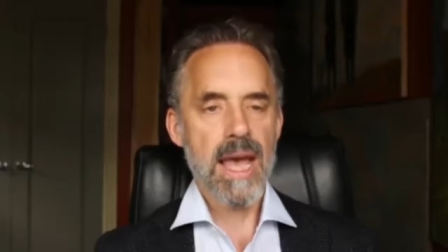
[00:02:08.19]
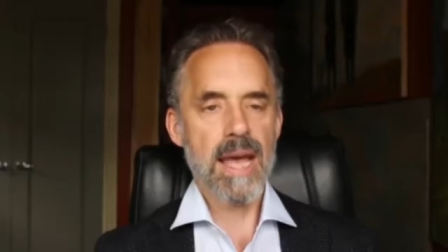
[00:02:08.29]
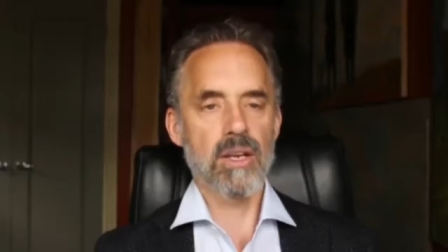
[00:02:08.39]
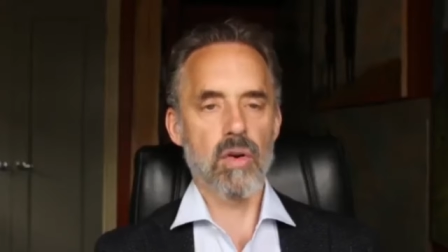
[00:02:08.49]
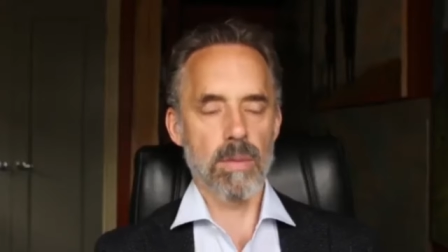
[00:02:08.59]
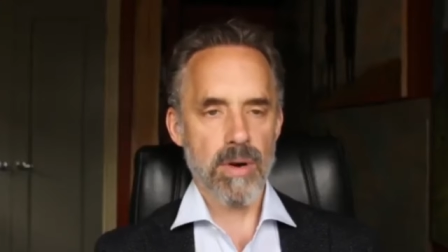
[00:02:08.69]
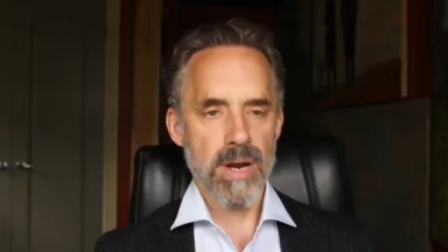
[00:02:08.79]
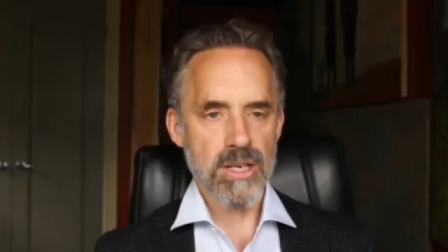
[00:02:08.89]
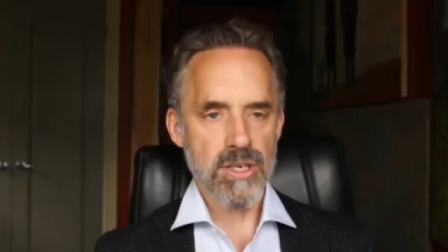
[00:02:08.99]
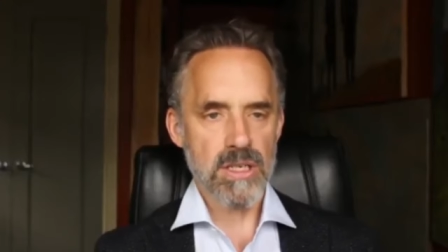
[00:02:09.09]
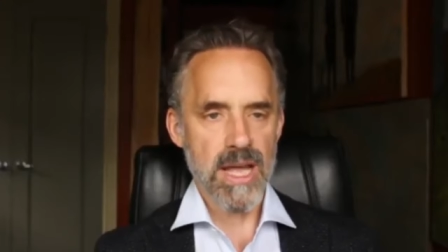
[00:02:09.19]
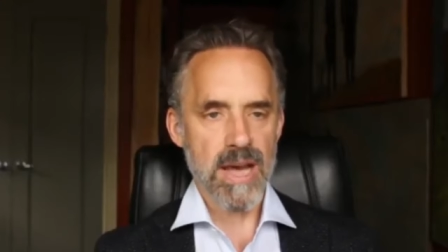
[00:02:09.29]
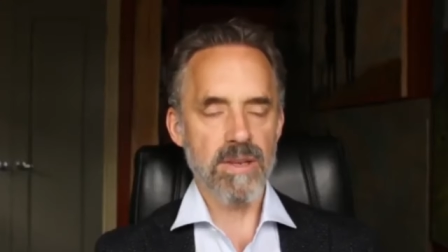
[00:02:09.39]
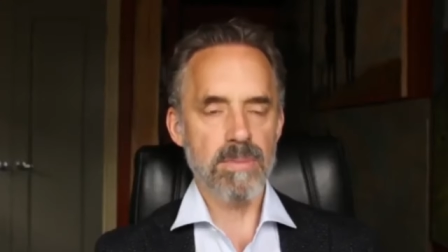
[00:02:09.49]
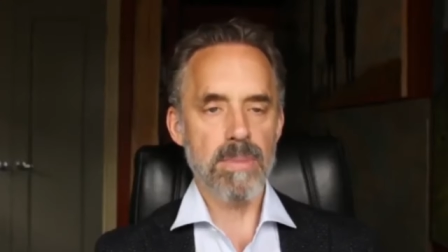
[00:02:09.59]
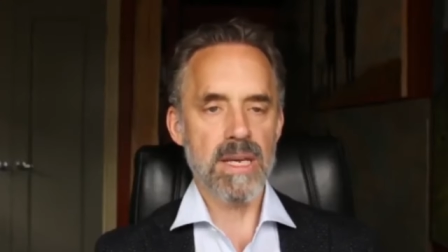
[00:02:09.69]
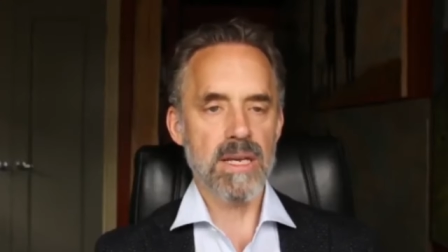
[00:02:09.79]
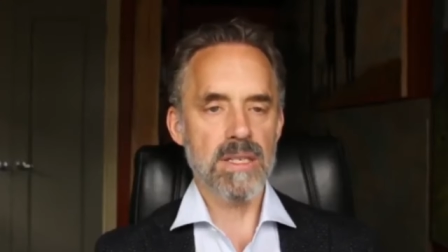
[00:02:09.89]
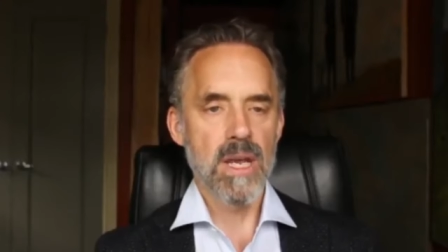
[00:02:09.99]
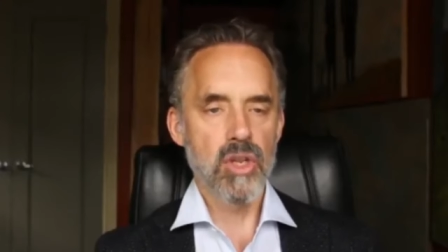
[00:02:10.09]
And corporations love it
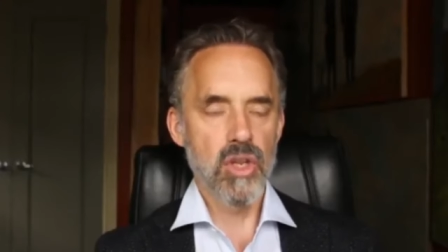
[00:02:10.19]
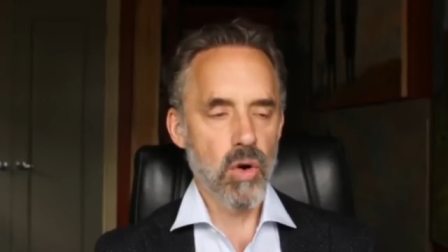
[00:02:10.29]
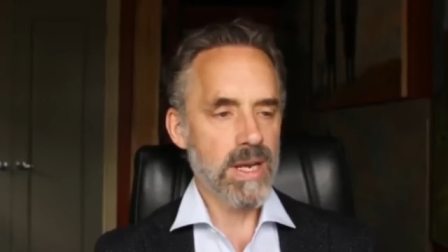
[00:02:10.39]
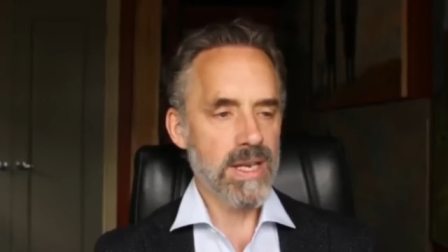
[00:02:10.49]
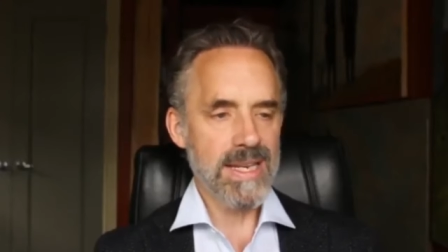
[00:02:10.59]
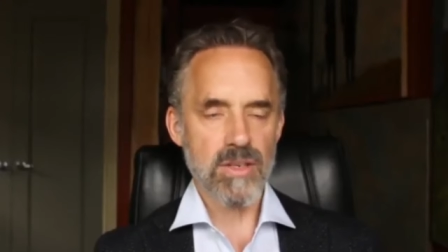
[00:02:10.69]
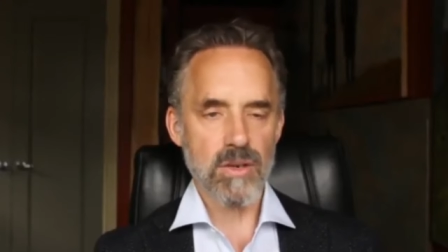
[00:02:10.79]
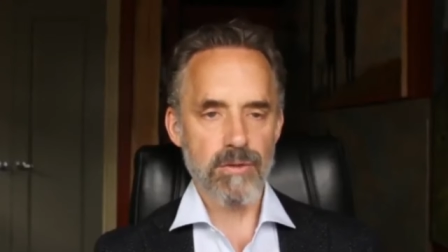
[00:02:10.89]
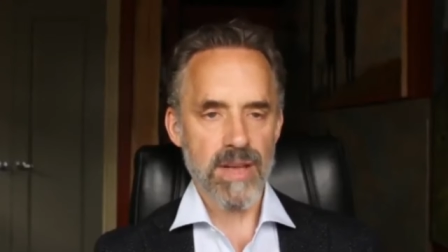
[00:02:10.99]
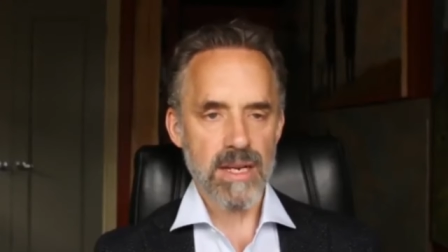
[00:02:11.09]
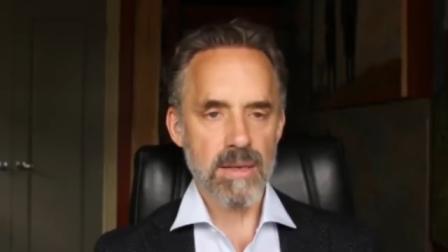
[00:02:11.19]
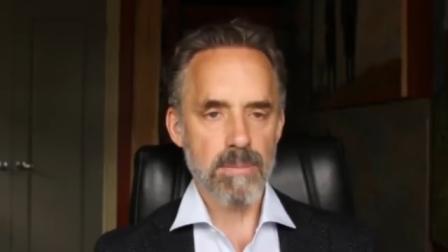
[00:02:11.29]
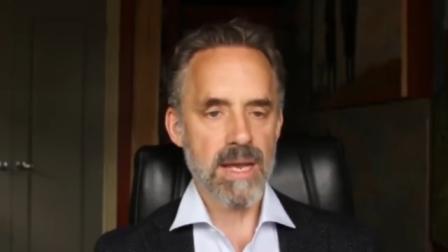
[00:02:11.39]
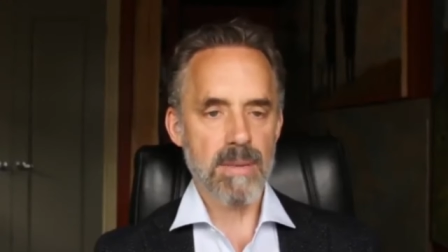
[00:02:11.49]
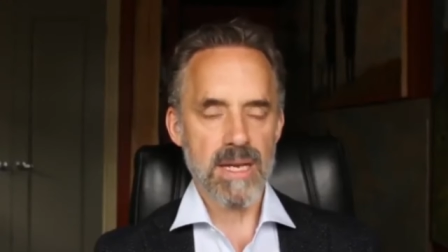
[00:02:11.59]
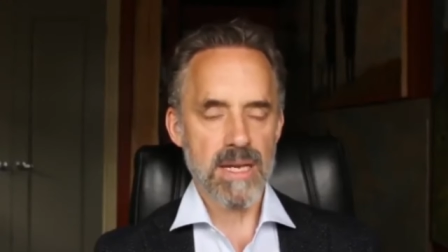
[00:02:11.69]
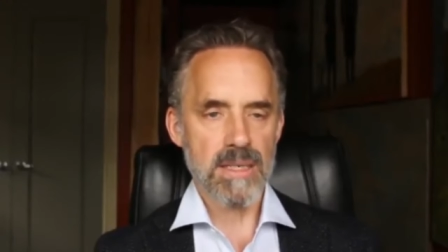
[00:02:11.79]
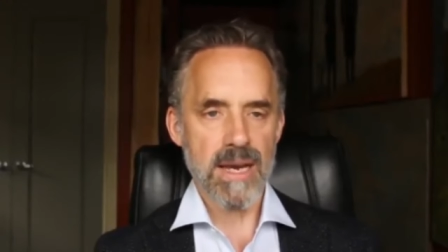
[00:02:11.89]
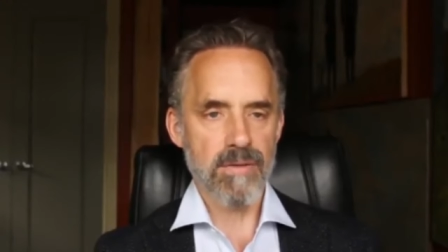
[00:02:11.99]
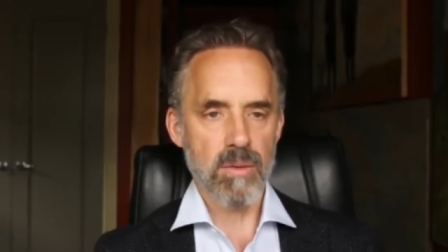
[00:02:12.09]
because no one gets offended by it
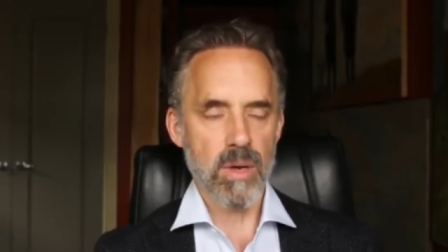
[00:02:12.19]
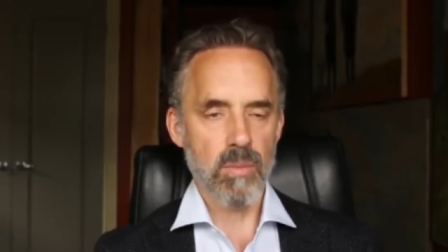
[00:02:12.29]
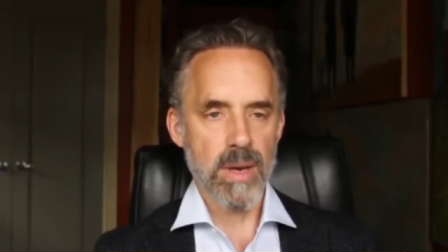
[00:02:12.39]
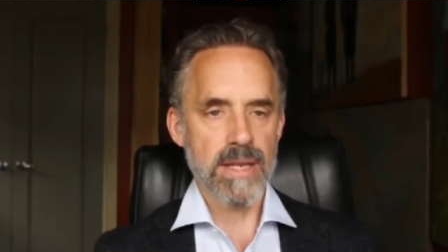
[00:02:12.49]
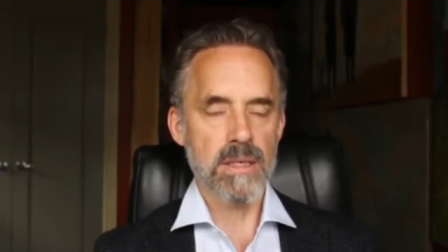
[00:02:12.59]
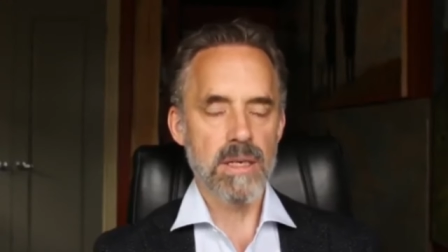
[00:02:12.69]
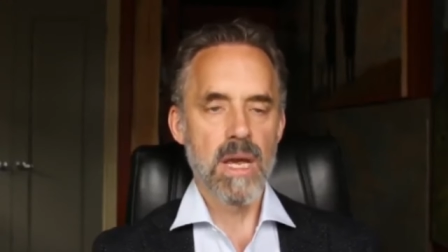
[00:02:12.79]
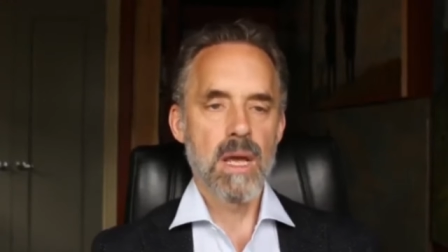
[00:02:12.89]
because everyone wins.